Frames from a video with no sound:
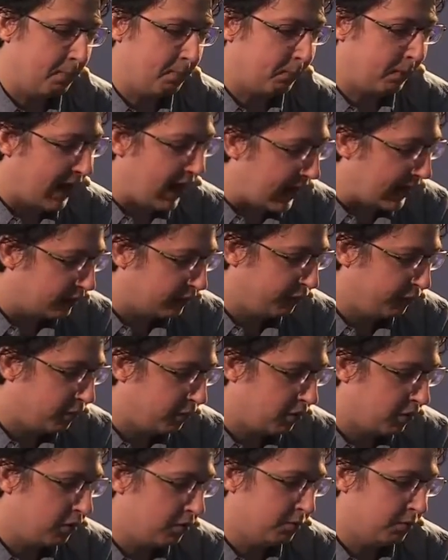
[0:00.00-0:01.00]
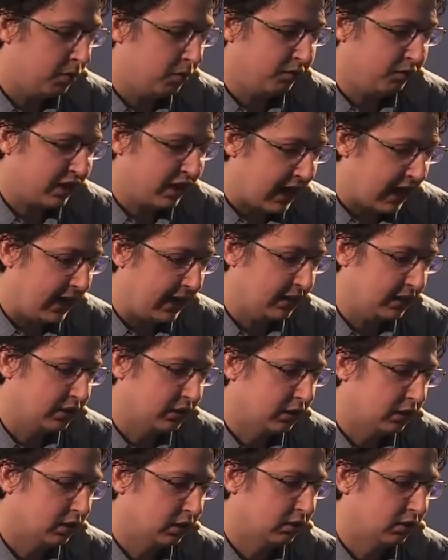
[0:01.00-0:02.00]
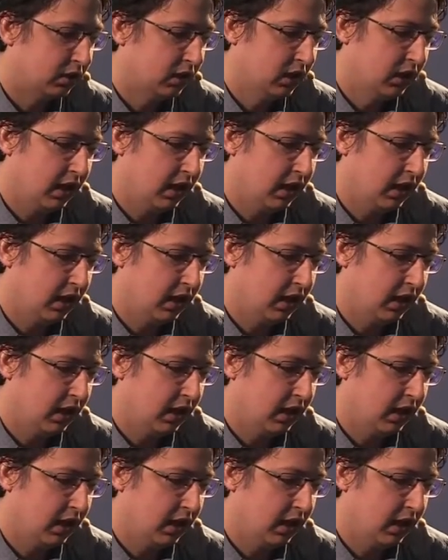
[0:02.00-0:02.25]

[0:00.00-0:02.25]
platform of Kaggle.